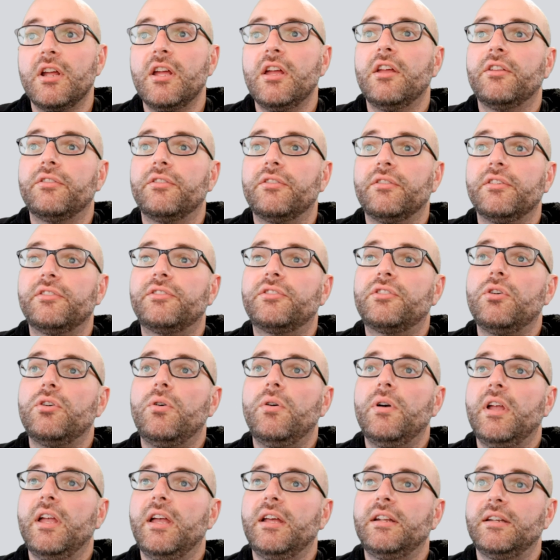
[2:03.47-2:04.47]
So let's go
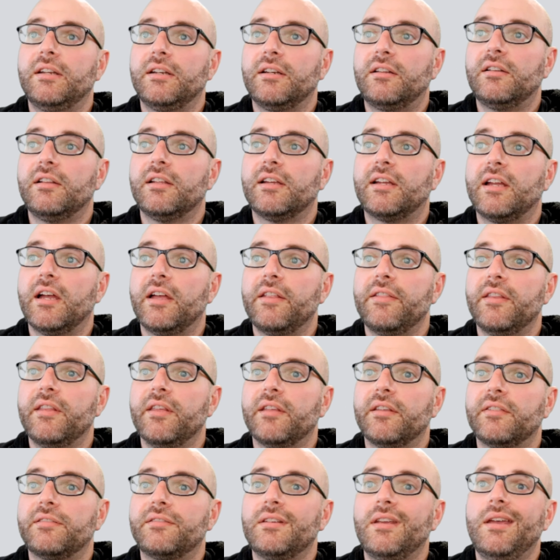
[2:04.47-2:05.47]
ahead and click on
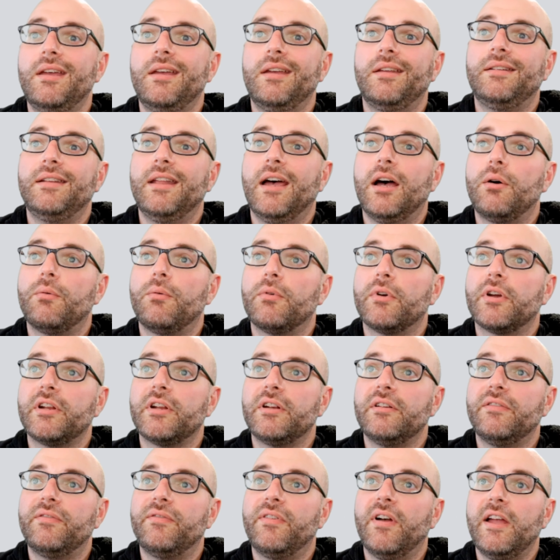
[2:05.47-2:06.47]
this. Now we're going
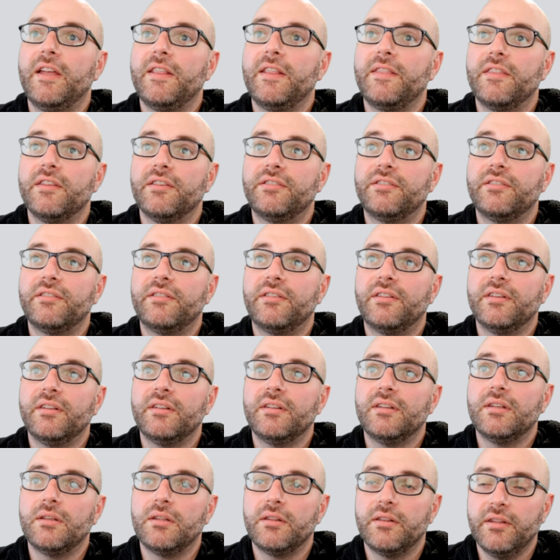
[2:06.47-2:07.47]
to find this is
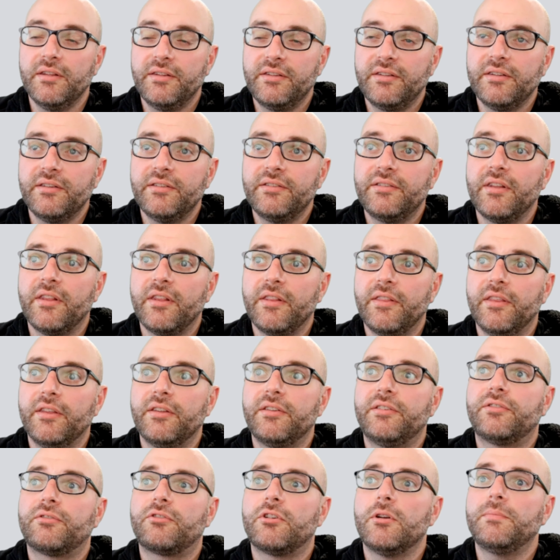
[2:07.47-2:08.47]
the
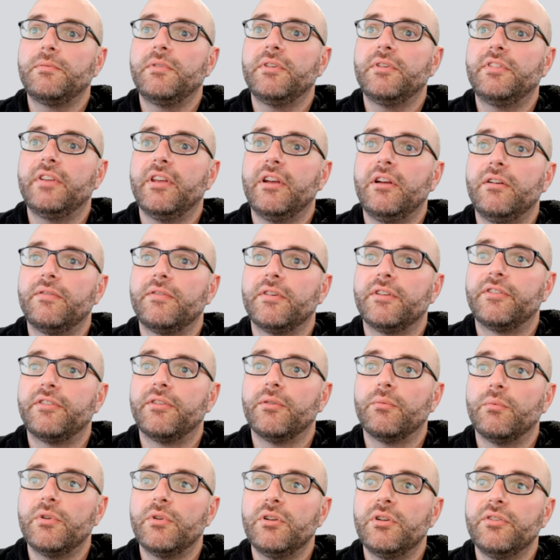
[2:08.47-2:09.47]
script itself. It's the
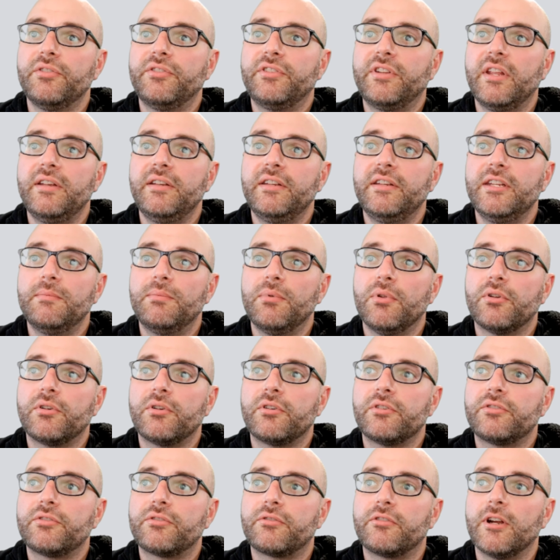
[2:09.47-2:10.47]
Windows 10 Debloater
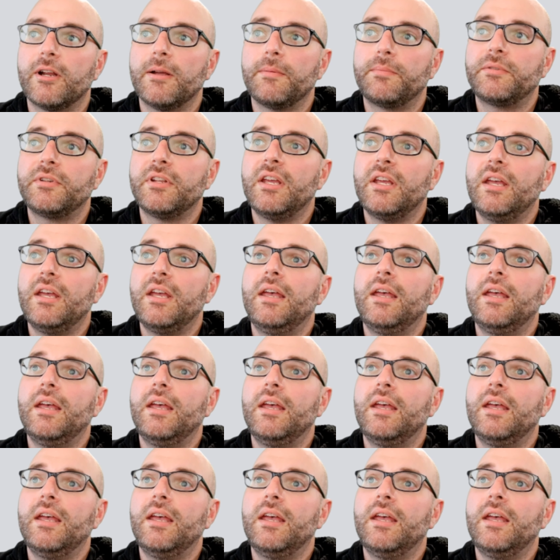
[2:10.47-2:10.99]
script.